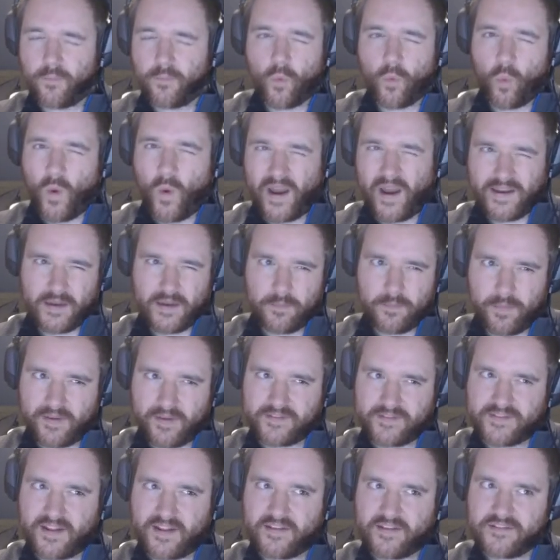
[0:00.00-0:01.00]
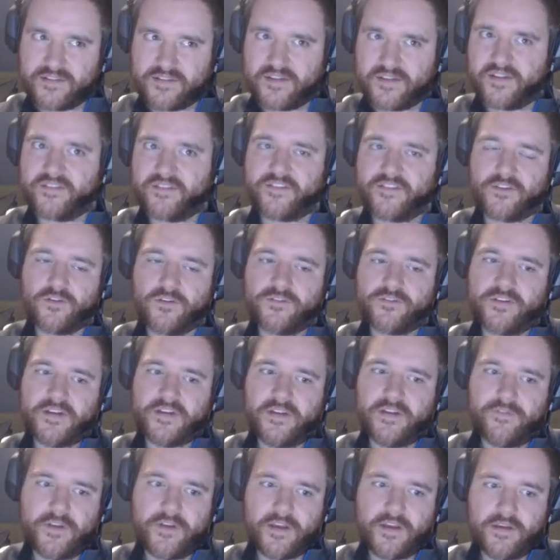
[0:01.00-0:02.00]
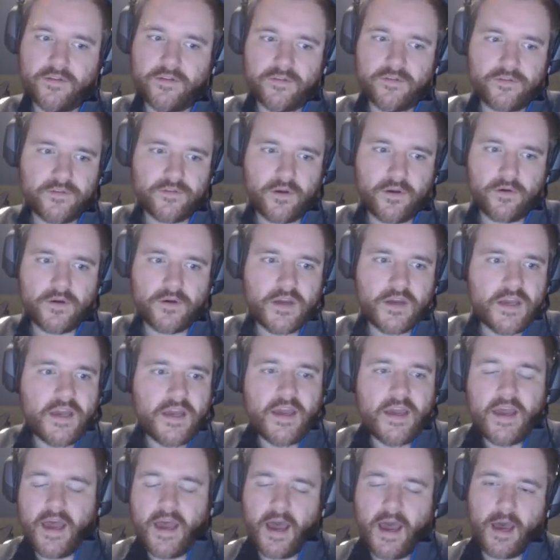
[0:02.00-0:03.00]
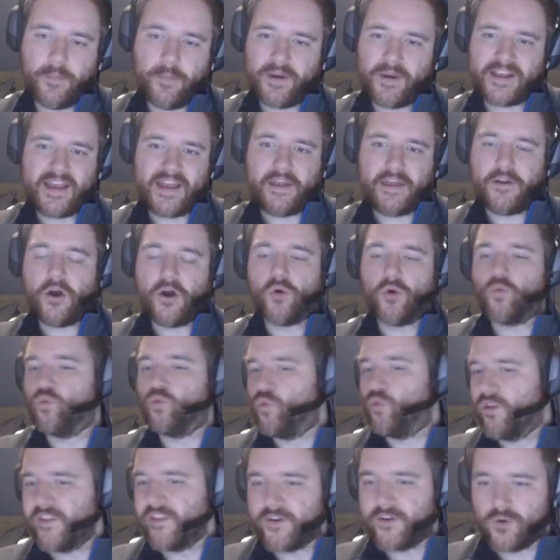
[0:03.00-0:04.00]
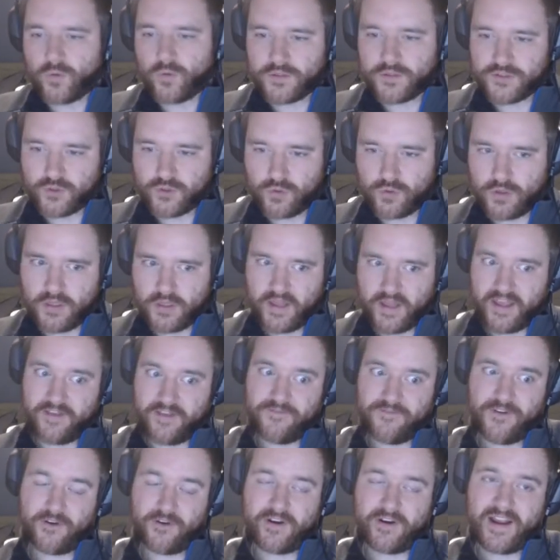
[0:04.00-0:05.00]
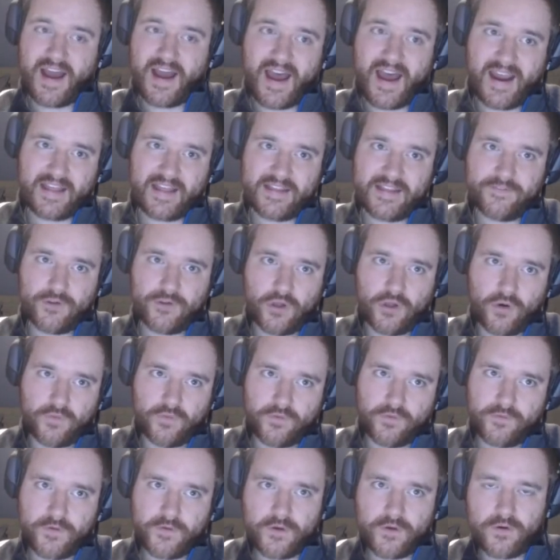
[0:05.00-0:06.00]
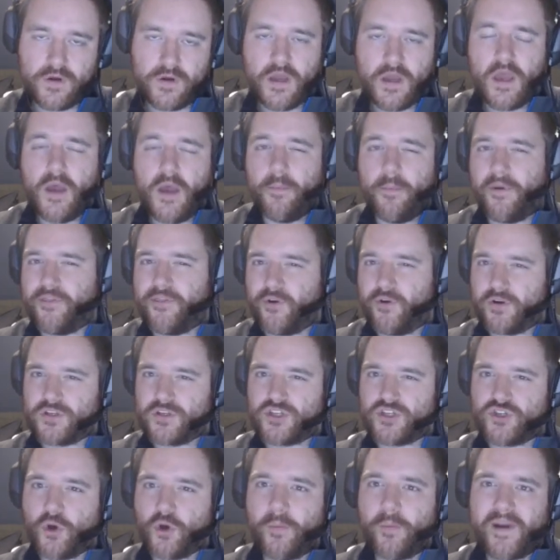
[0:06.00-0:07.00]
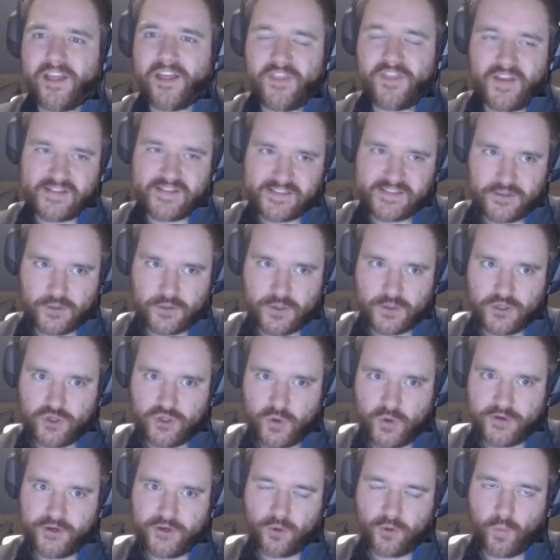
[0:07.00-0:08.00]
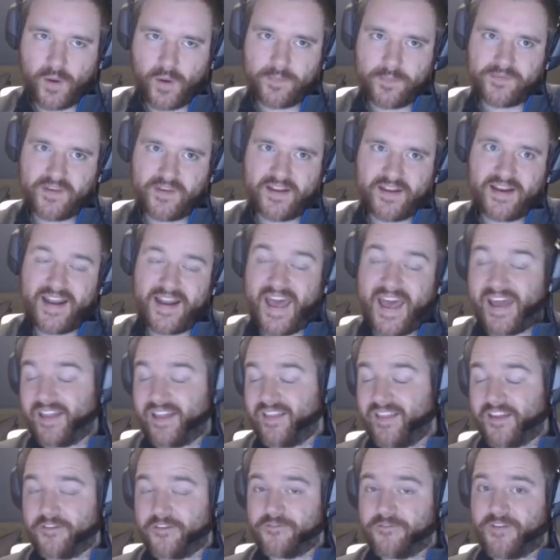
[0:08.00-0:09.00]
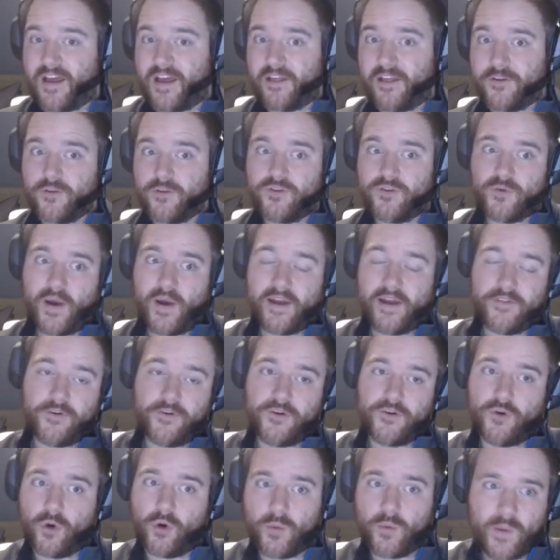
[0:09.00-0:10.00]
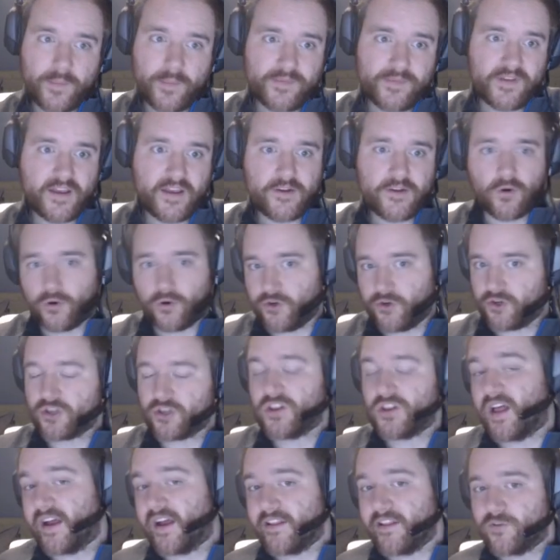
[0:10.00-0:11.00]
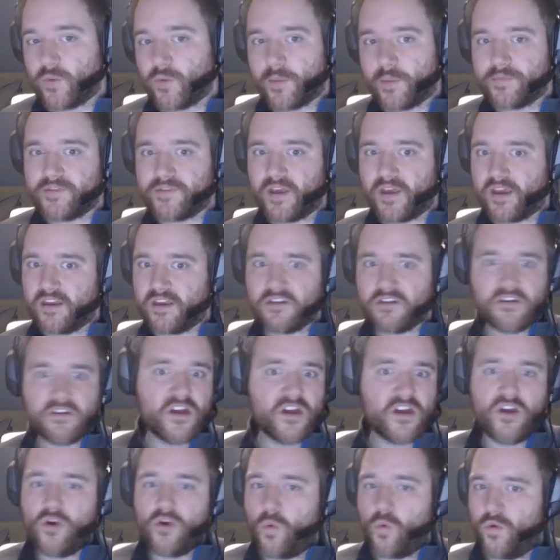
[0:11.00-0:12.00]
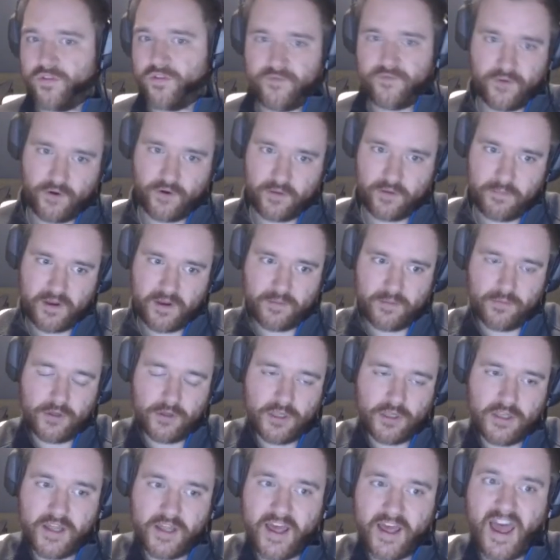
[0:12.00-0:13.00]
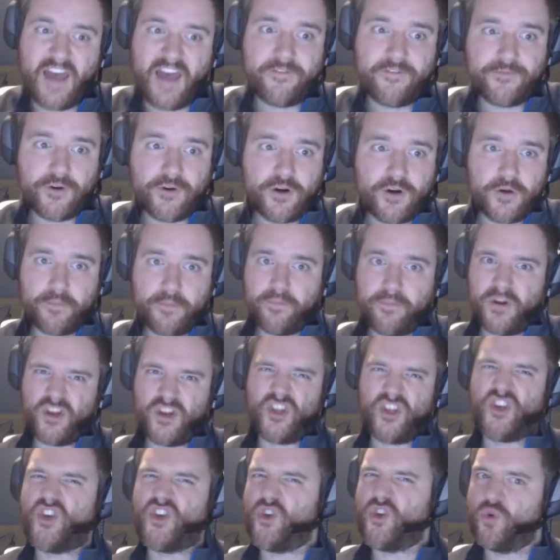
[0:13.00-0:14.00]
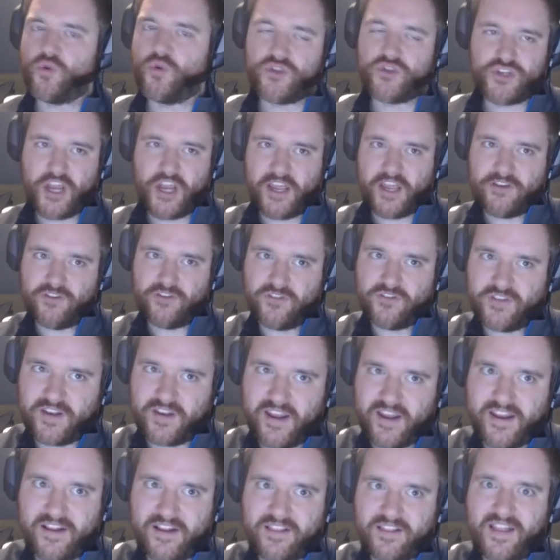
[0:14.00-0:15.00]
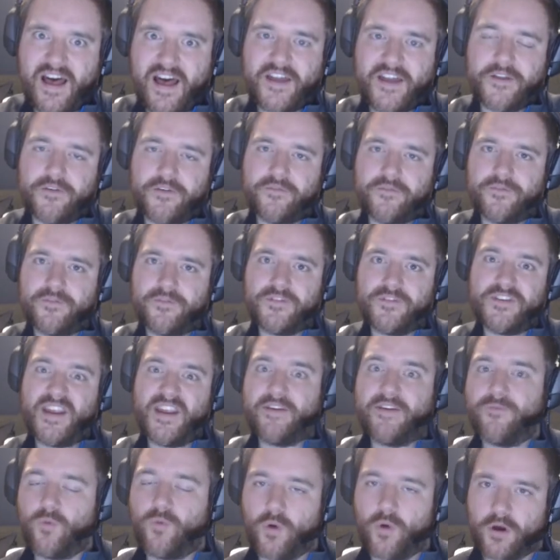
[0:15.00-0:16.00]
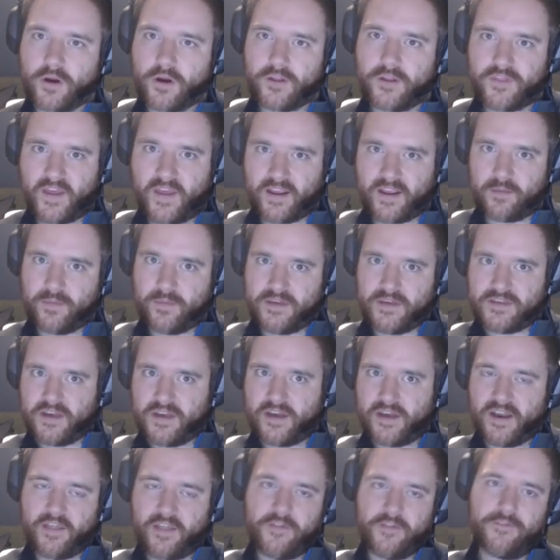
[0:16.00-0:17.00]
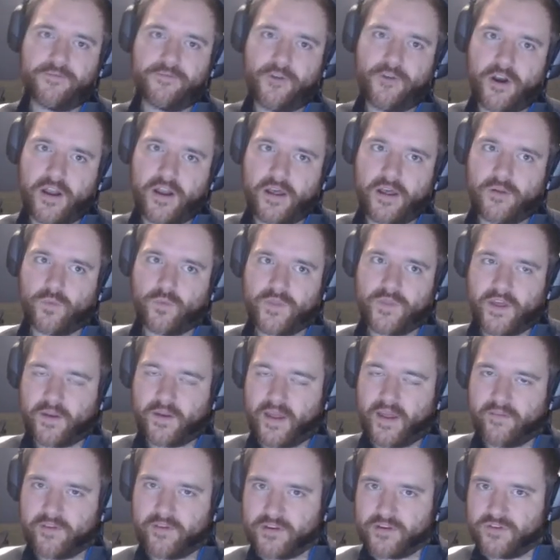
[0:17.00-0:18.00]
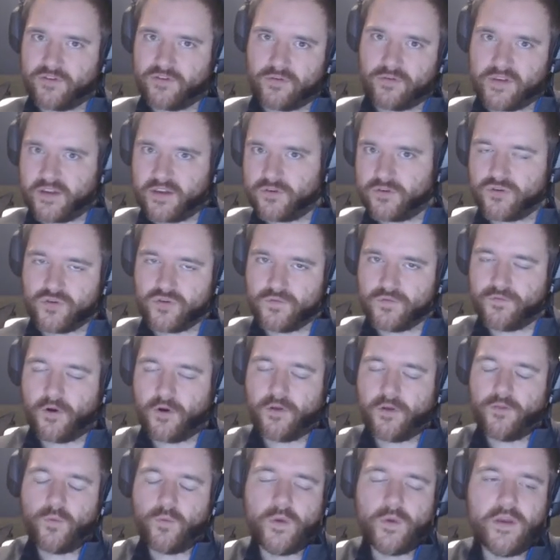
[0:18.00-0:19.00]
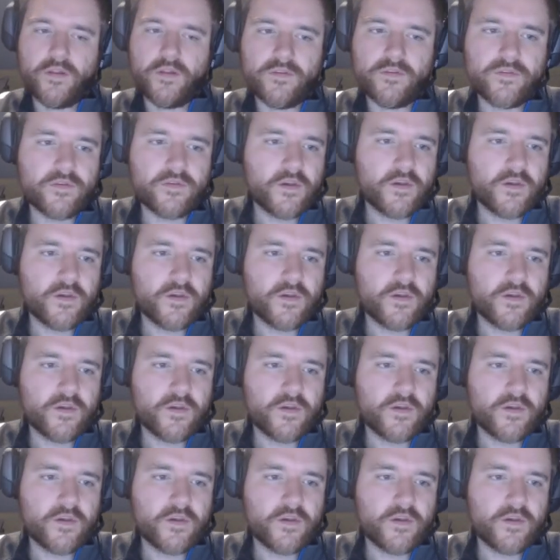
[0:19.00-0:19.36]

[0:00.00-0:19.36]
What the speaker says: weight it based on. So again, a really cool tool, a very high level overview, but there are so many things that you can do on your website and add a lot of value to either your website or your client's website with very minimal effort, but huge changes and a lot of dev work that can be done on the front end without having to get too far in the weeds.